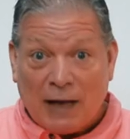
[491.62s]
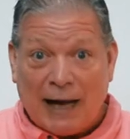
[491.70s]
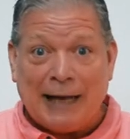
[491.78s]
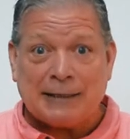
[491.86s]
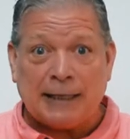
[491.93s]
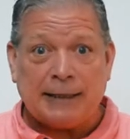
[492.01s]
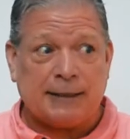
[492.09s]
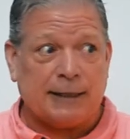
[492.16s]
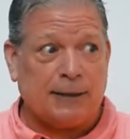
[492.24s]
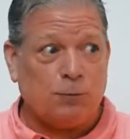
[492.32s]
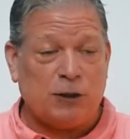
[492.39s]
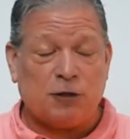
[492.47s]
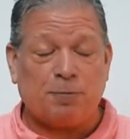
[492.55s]
as I
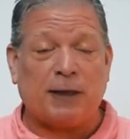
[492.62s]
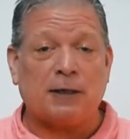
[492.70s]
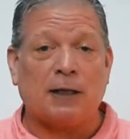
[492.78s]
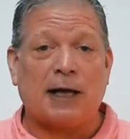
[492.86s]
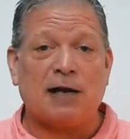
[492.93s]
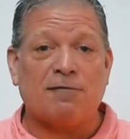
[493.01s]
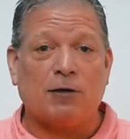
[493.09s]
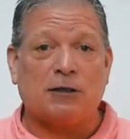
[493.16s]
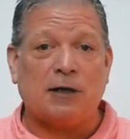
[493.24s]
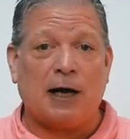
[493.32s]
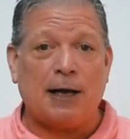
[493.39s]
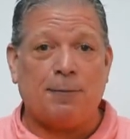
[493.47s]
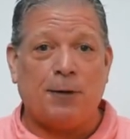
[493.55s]
did, we spend a lot of our
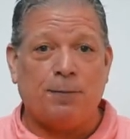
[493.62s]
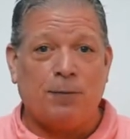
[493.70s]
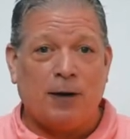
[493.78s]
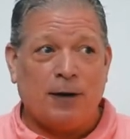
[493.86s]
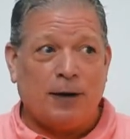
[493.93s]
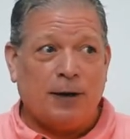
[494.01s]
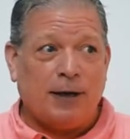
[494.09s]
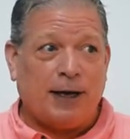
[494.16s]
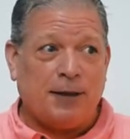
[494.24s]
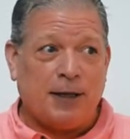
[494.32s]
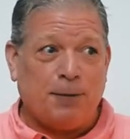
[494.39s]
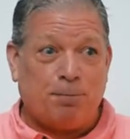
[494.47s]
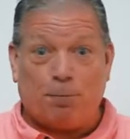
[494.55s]
time
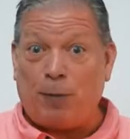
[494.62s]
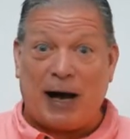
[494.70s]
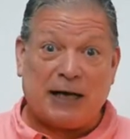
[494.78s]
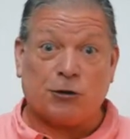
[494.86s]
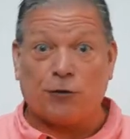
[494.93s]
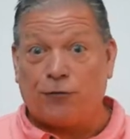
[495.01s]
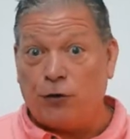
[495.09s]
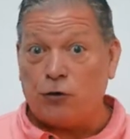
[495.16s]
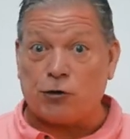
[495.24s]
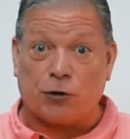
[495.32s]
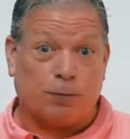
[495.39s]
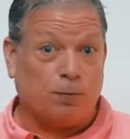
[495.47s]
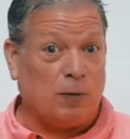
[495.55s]
in the past or
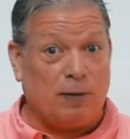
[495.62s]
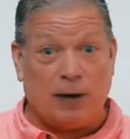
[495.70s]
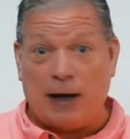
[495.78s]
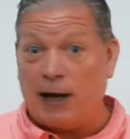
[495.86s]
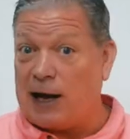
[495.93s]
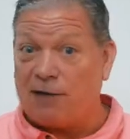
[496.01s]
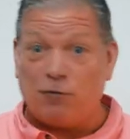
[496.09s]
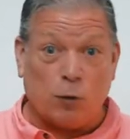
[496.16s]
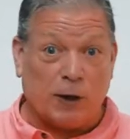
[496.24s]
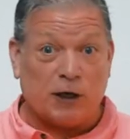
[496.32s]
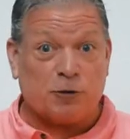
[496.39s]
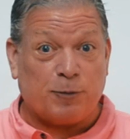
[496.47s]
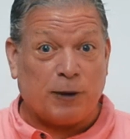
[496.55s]
future, and
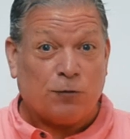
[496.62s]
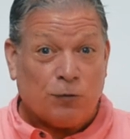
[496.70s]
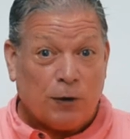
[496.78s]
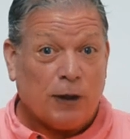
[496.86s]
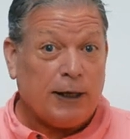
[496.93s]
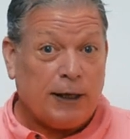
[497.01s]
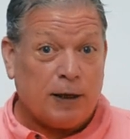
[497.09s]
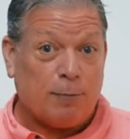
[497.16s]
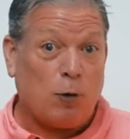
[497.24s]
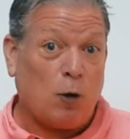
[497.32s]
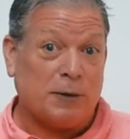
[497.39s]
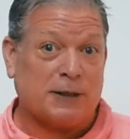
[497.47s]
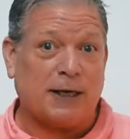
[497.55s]
everywhere else, but really in the
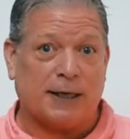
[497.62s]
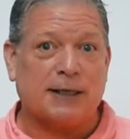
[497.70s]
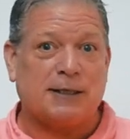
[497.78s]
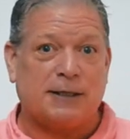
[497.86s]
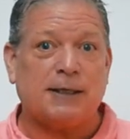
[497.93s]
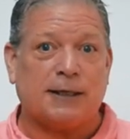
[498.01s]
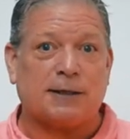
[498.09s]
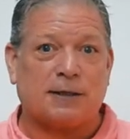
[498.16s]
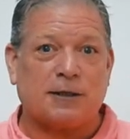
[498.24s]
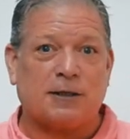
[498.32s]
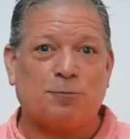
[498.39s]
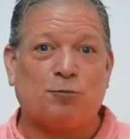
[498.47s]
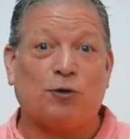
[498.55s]
moment that
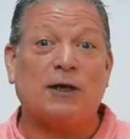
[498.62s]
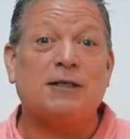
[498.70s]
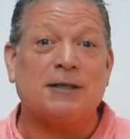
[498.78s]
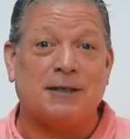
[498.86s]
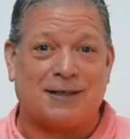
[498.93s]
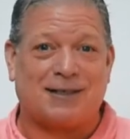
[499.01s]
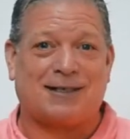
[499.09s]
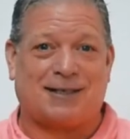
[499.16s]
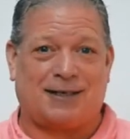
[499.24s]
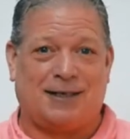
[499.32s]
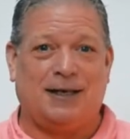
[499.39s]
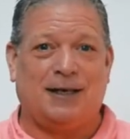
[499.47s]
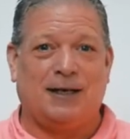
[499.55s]
exists,
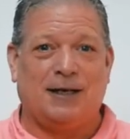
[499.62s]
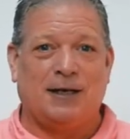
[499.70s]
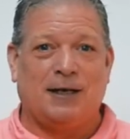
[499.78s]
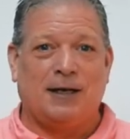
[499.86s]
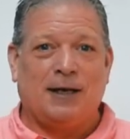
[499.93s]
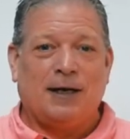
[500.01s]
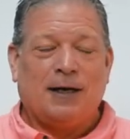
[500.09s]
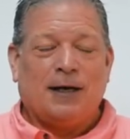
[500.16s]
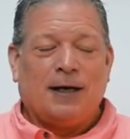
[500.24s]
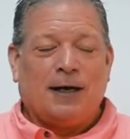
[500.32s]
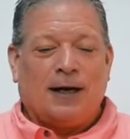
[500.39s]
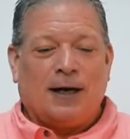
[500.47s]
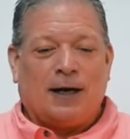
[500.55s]
presence.
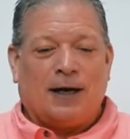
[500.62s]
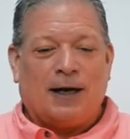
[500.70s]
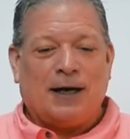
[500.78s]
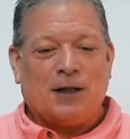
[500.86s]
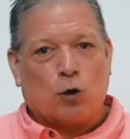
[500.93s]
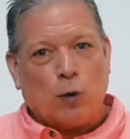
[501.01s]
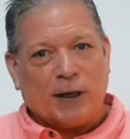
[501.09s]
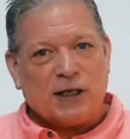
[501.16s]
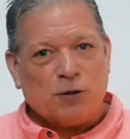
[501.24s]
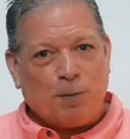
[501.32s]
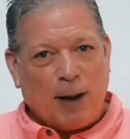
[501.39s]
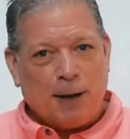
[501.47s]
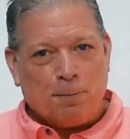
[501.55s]
And the
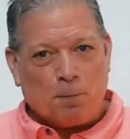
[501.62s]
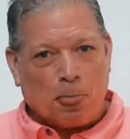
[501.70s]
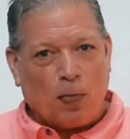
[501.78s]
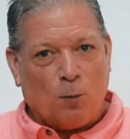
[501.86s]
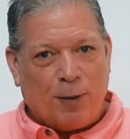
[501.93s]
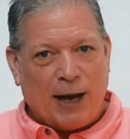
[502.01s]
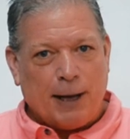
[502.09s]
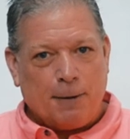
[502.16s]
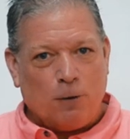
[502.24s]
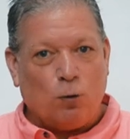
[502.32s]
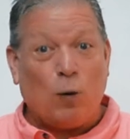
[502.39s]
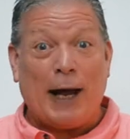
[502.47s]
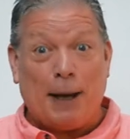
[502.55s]
quickest
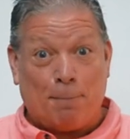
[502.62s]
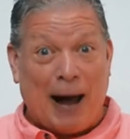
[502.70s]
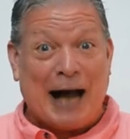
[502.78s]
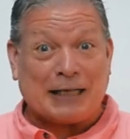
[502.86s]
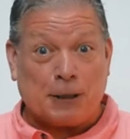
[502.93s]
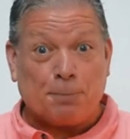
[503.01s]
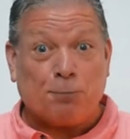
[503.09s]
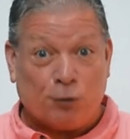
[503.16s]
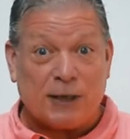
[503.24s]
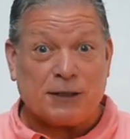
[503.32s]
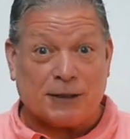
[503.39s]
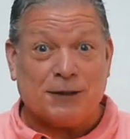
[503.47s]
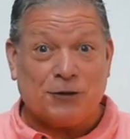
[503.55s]
way back to
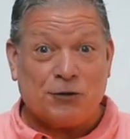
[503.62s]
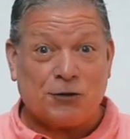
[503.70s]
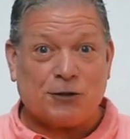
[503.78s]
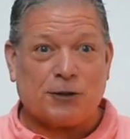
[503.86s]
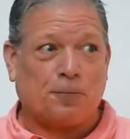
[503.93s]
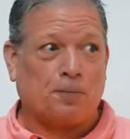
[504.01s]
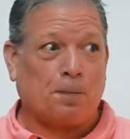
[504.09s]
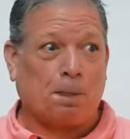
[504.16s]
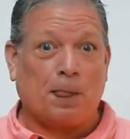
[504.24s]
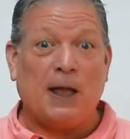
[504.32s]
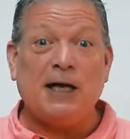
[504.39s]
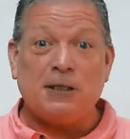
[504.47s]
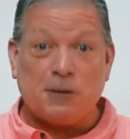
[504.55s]

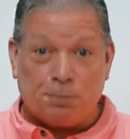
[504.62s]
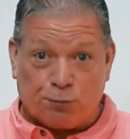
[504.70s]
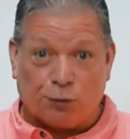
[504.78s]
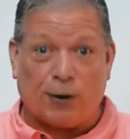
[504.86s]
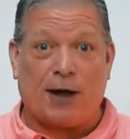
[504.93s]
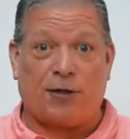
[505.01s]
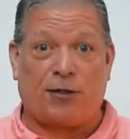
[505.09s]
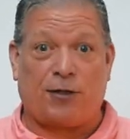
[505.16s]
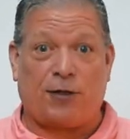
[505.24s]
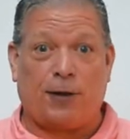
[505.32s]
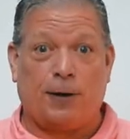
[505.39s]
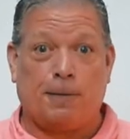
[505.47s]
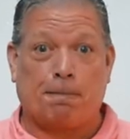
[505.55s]
presence is
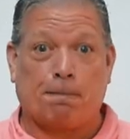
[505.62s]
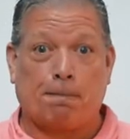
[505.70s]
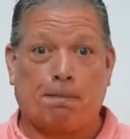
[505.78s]
breath,